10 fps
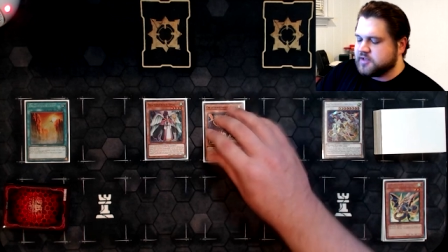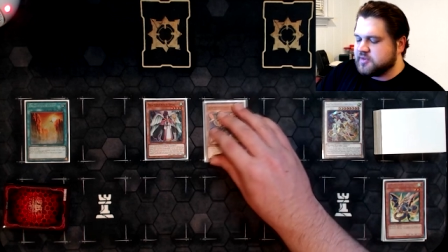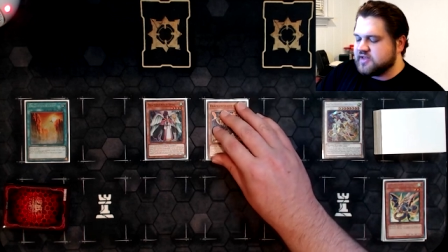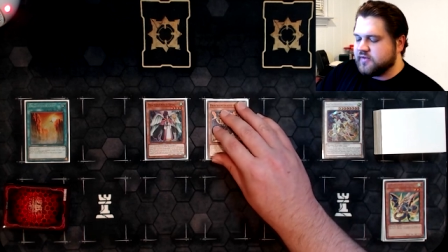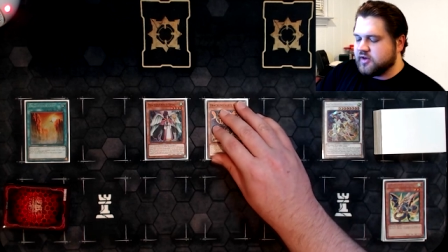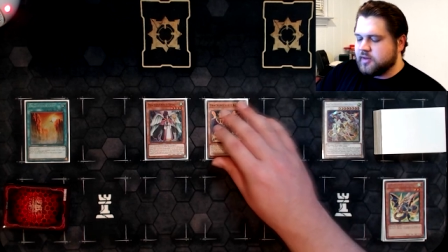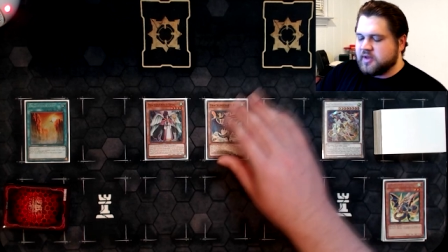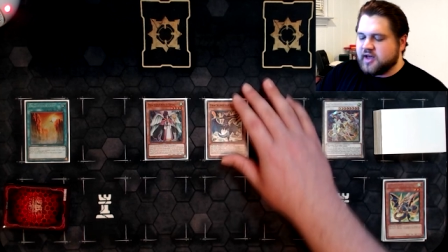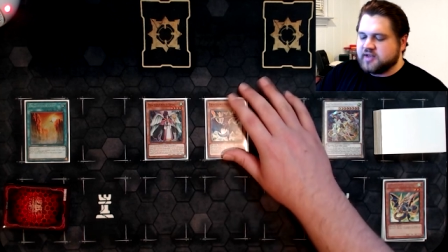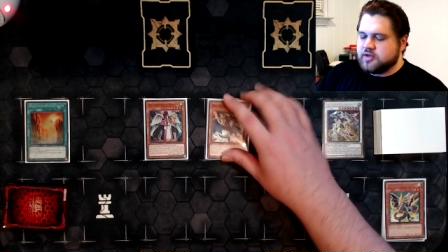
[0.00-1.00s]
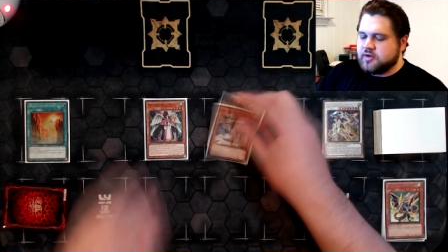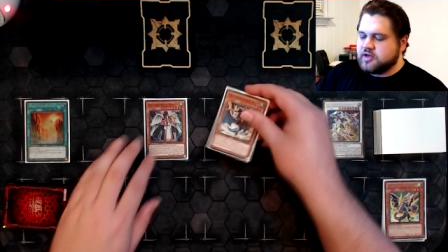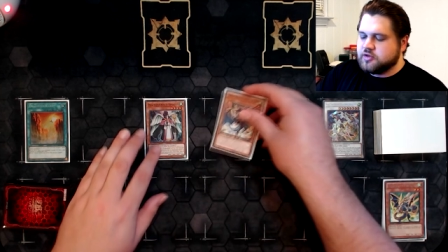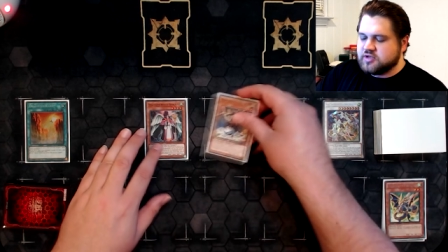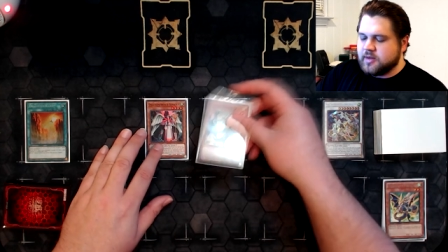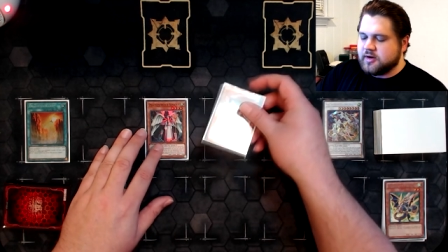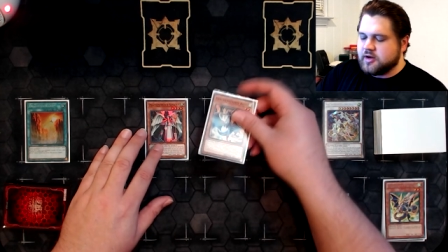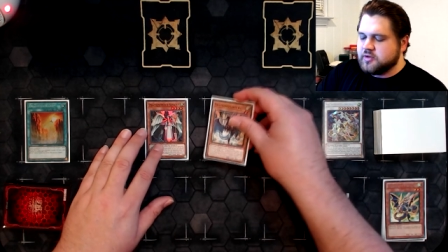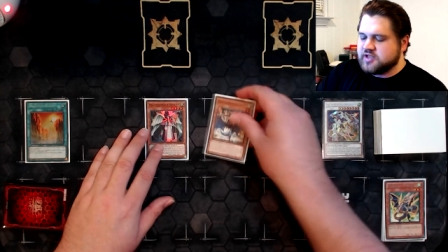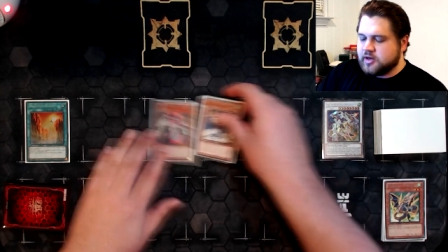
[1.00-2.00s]
uh, specifically because you need to
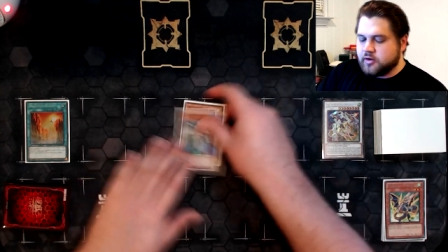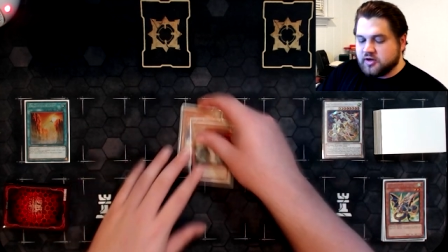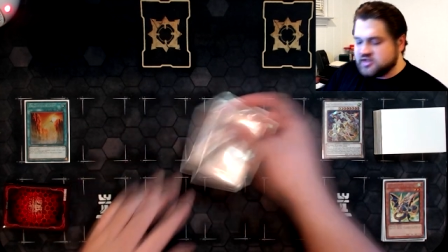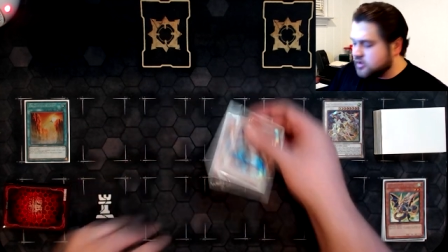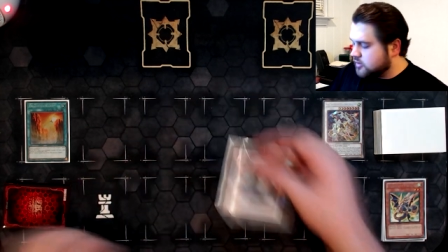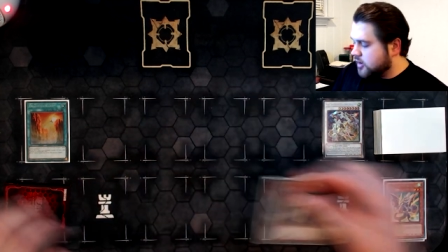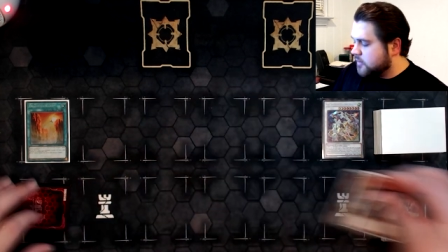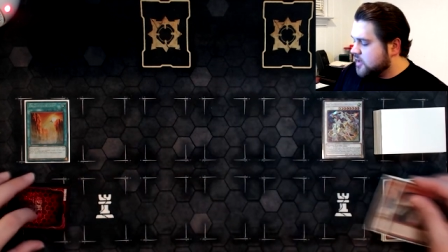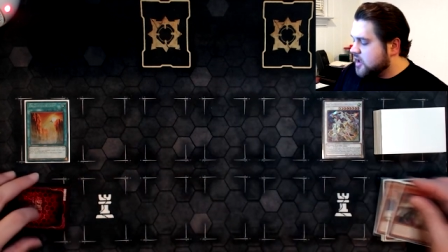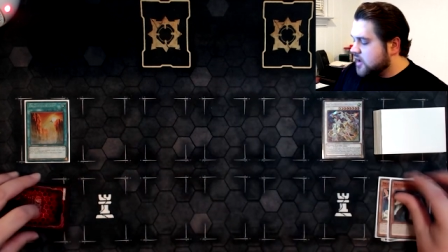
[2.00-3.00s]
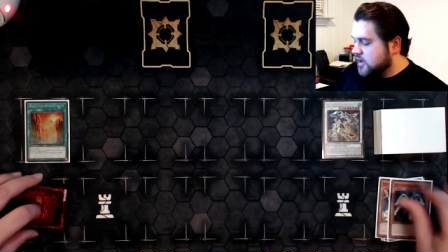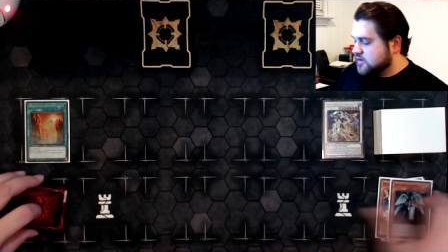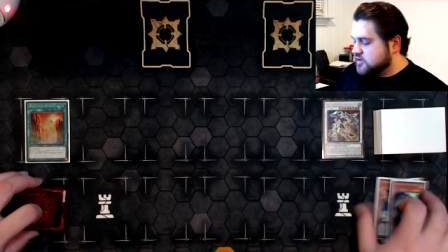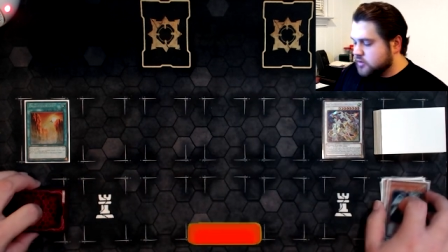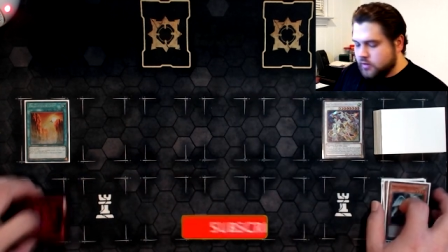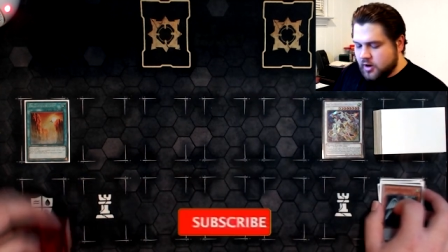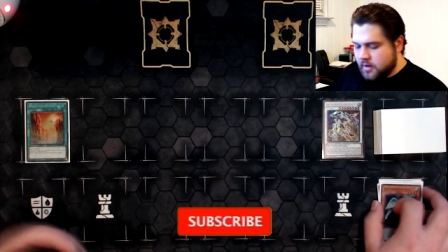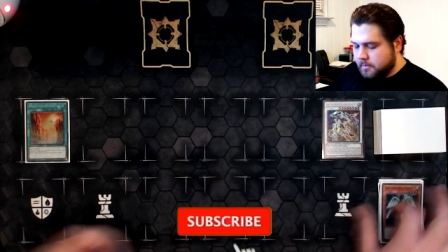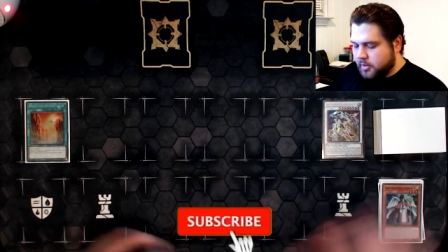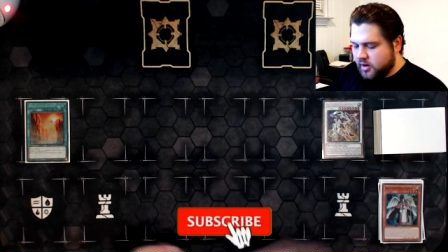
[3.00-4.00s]
summon Couse and you're going to Synchro
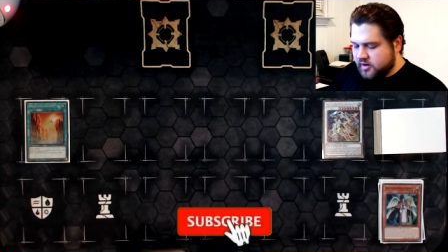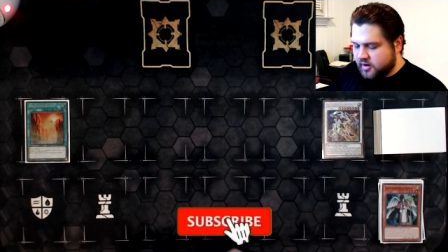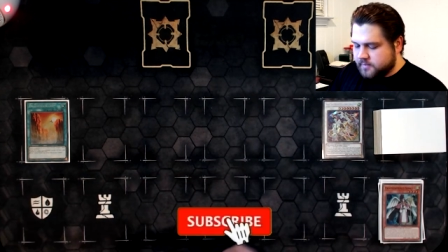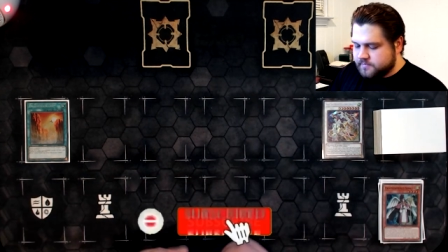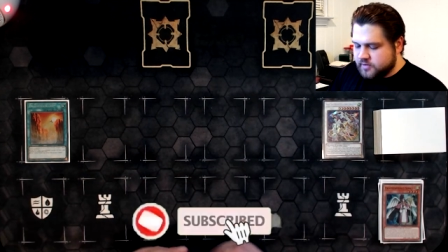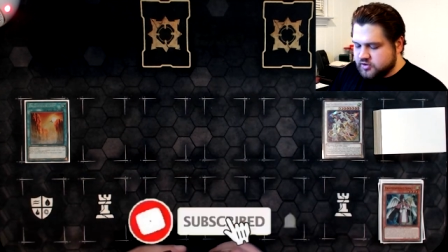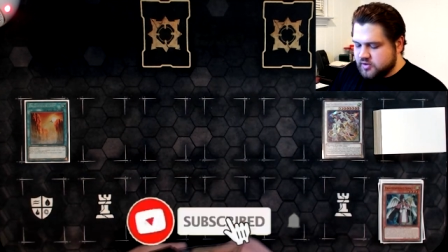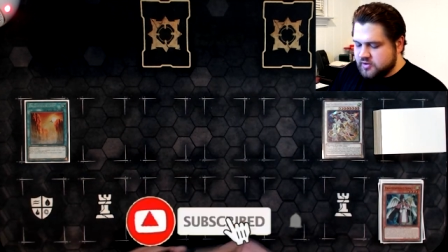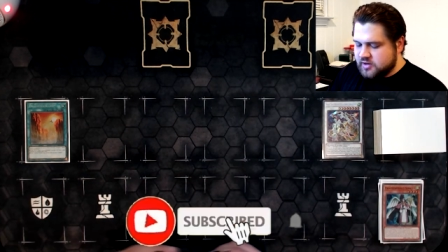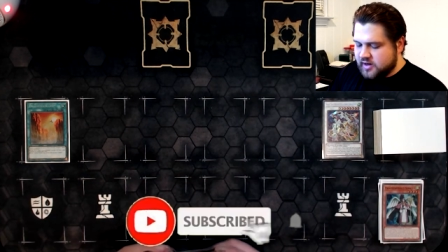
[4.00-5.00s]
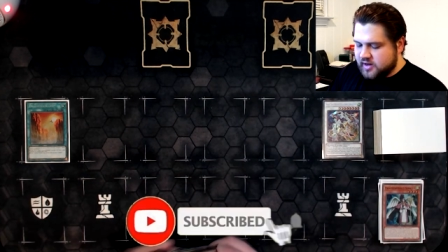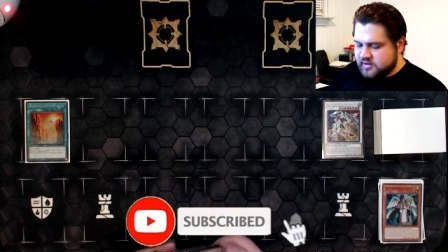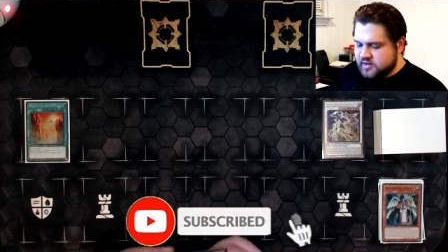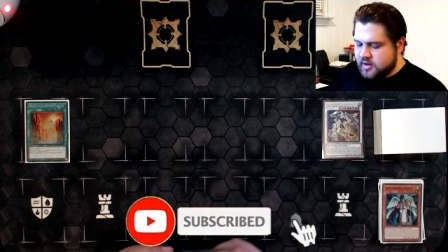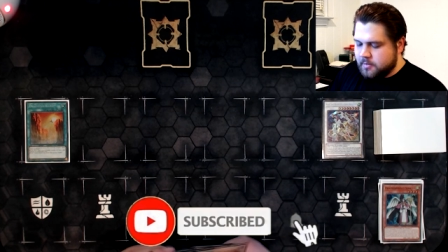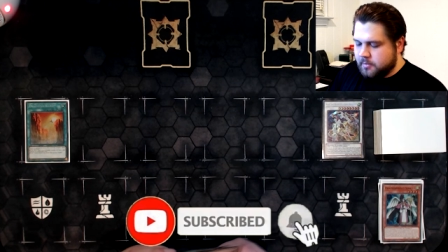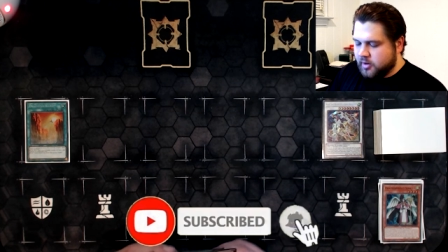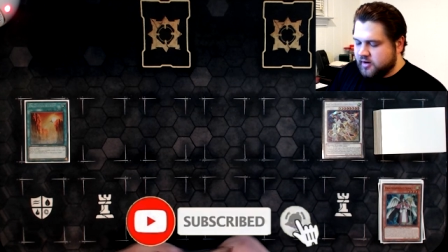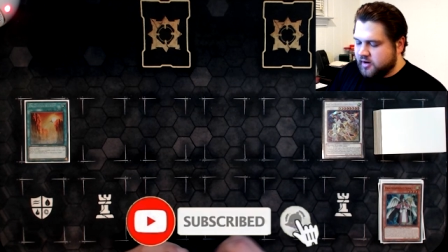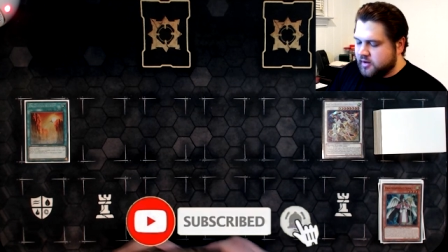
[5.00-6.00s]
into Barca, Dragunity Knight,
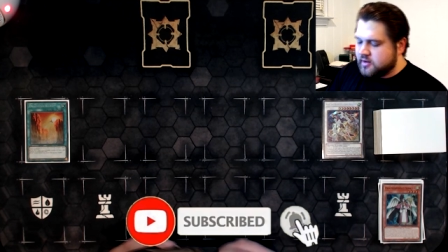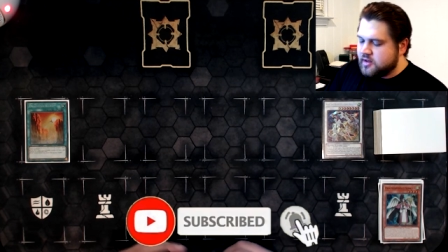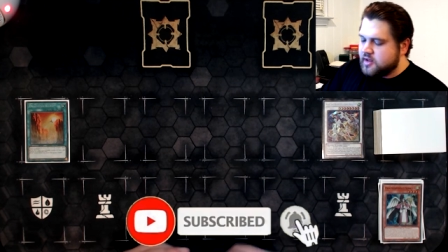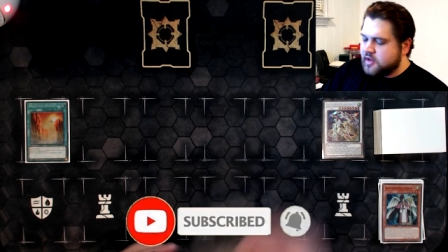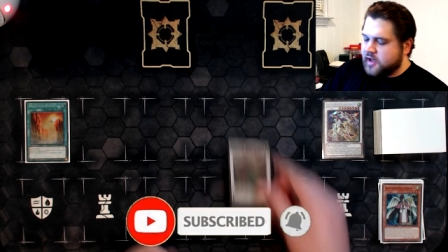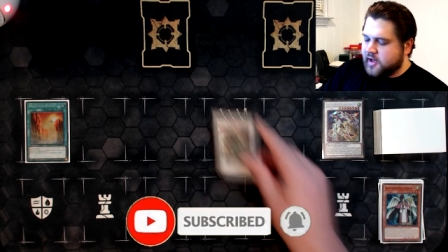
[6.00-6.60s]
Barca.